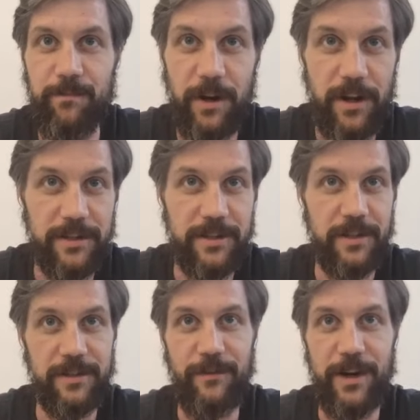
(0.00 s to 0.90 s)
products.
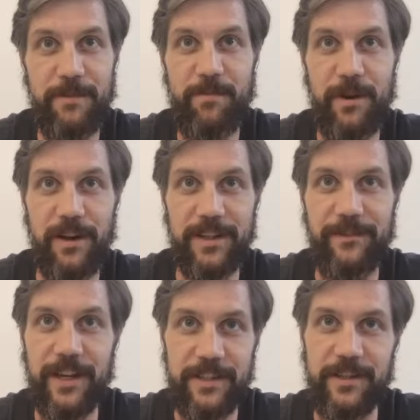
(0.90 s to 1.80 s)
It's a
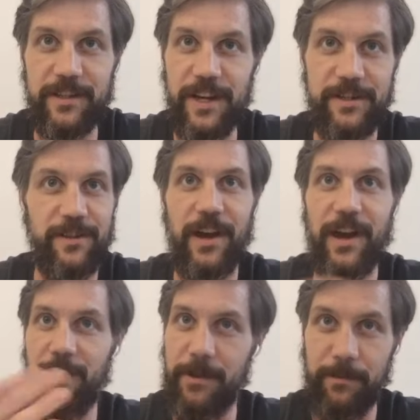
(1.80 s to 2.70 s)
productive exercise.
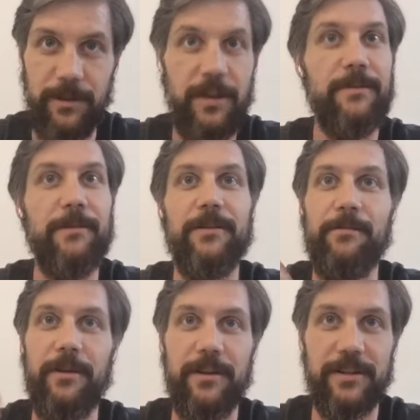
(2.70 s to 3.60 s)
How do people learn about the
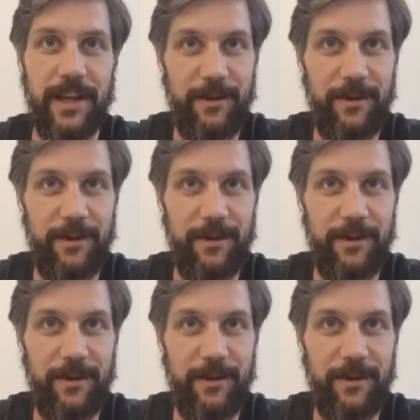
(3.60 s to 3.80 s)
products?